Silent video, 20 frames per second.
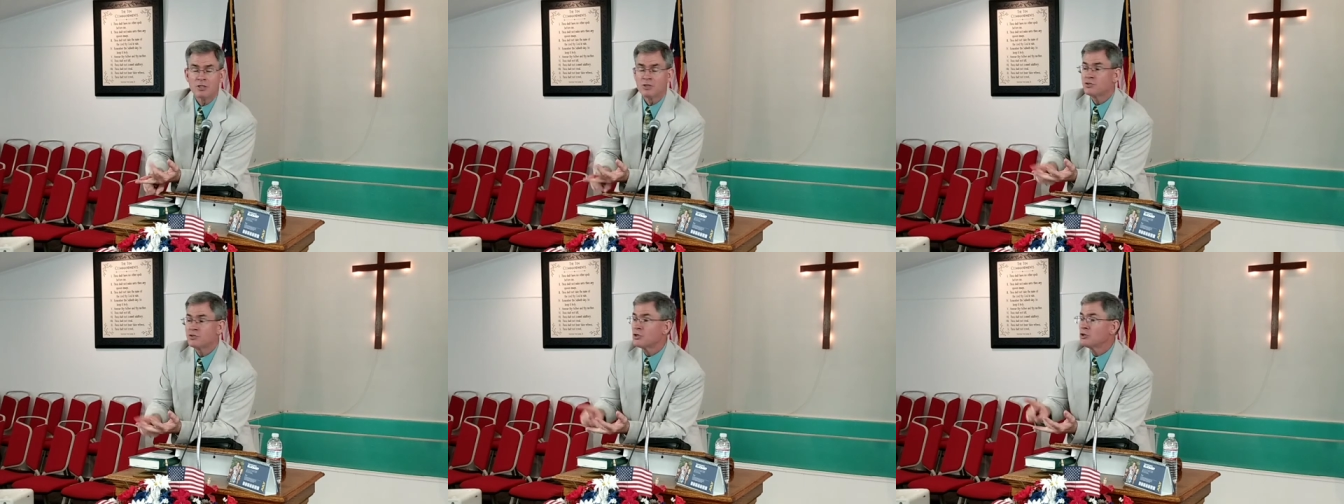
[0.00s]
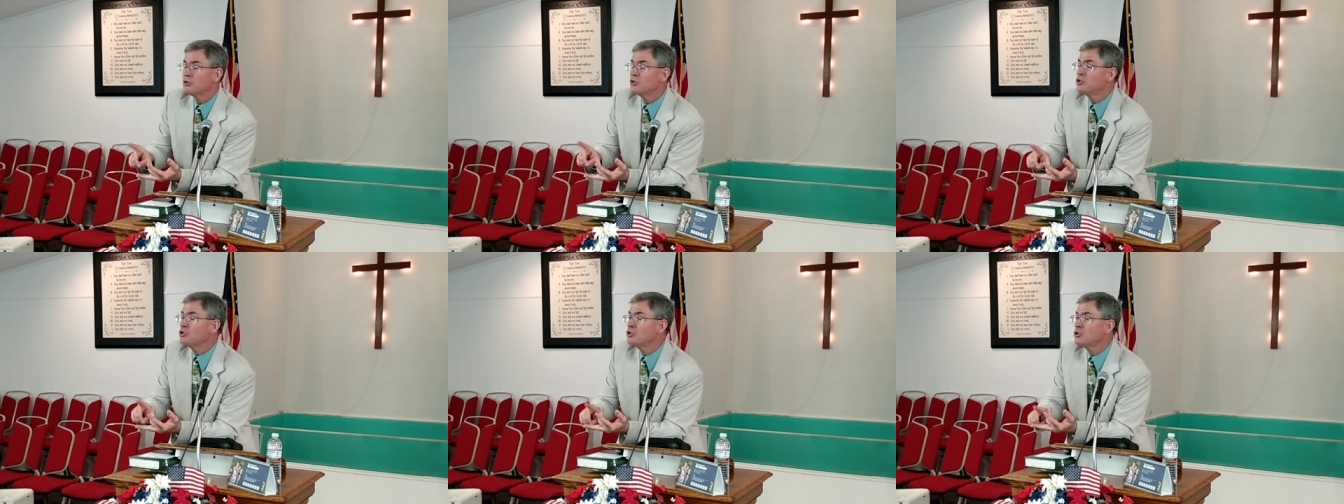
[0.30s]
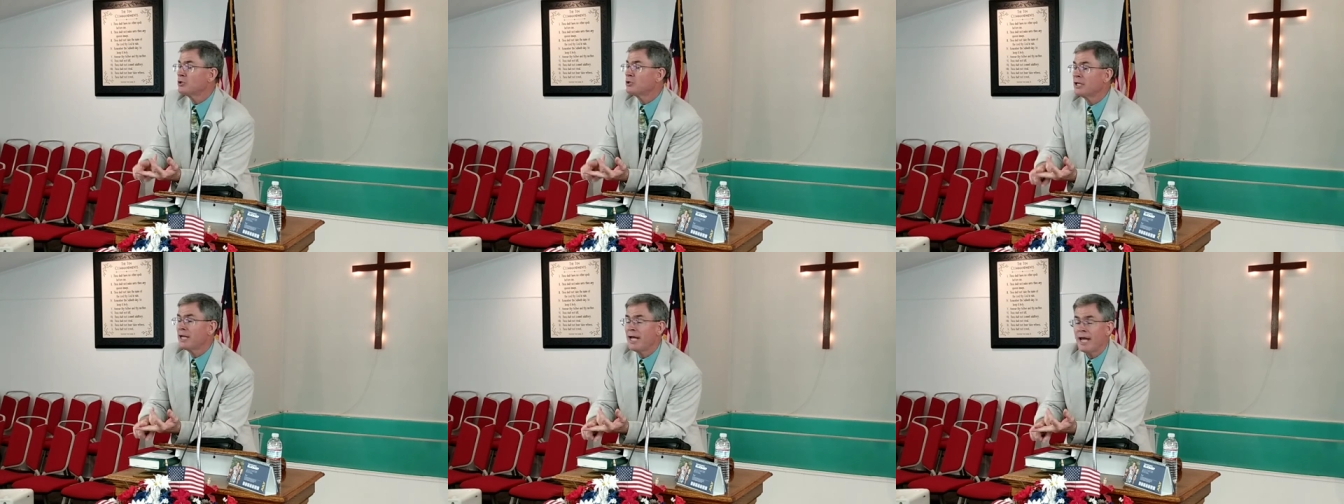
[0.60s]
so that
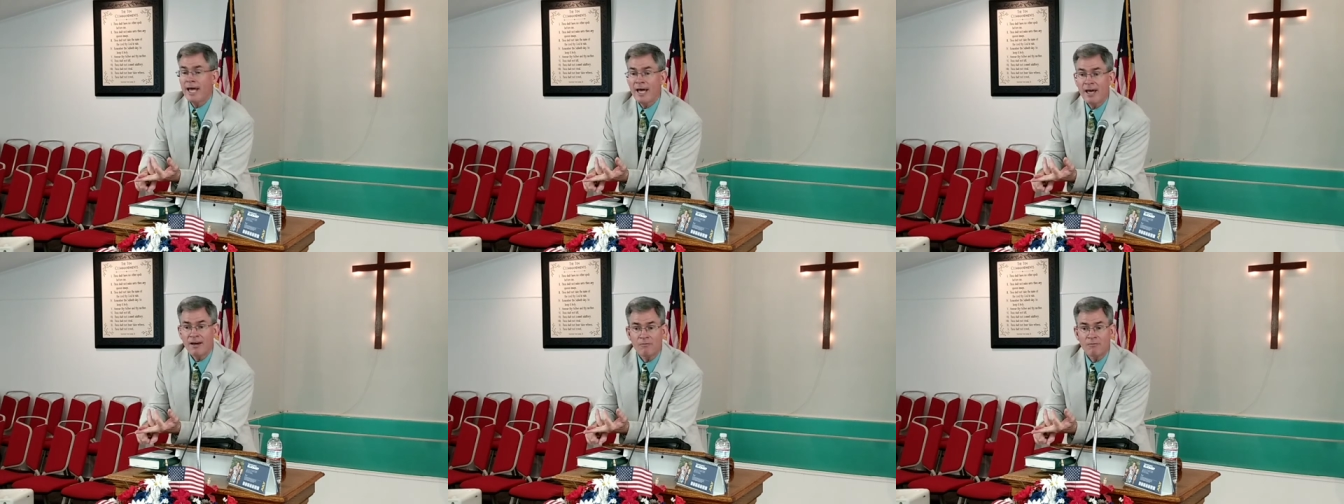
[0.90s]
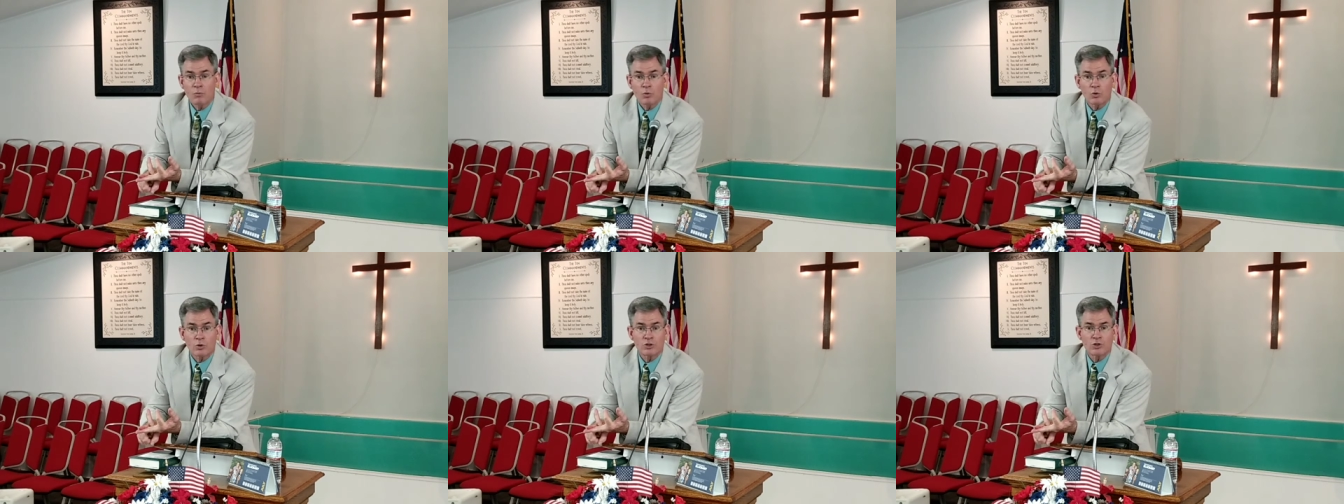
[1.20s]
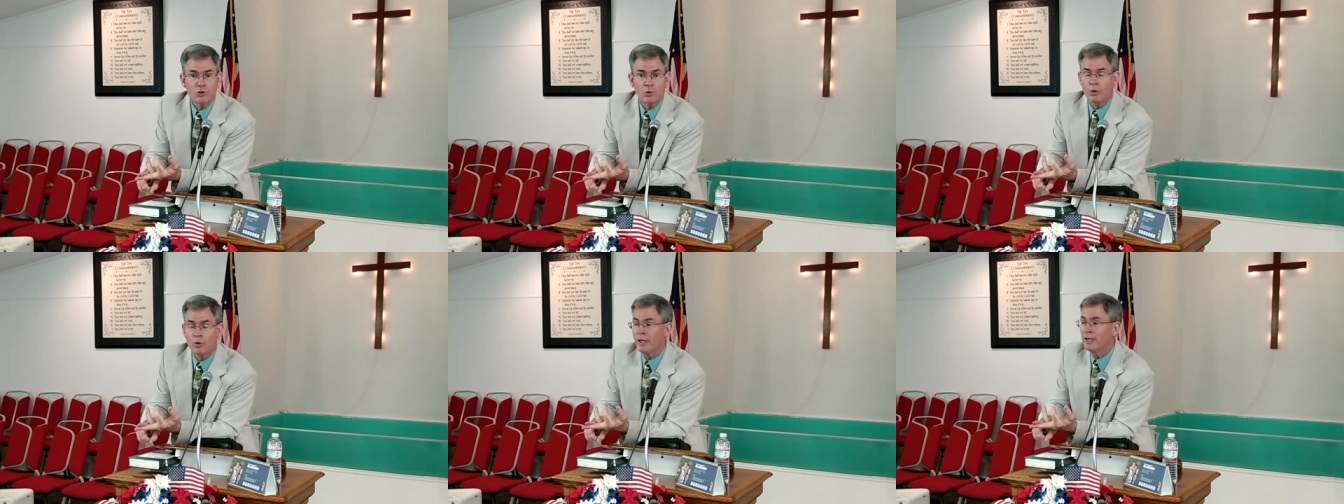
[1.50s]
you can have more
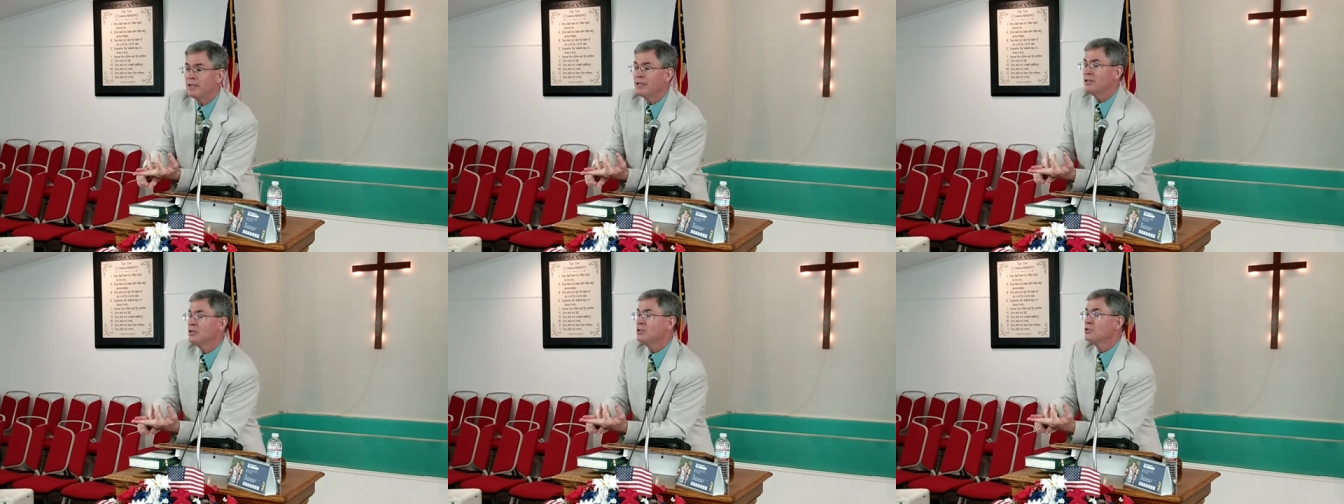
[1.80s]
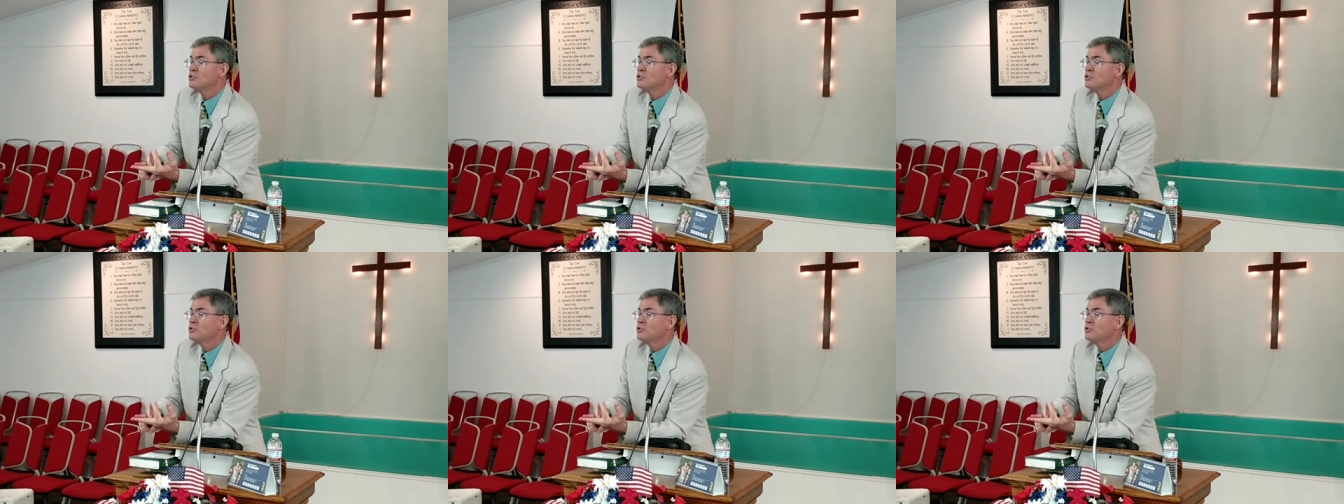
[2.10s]
joy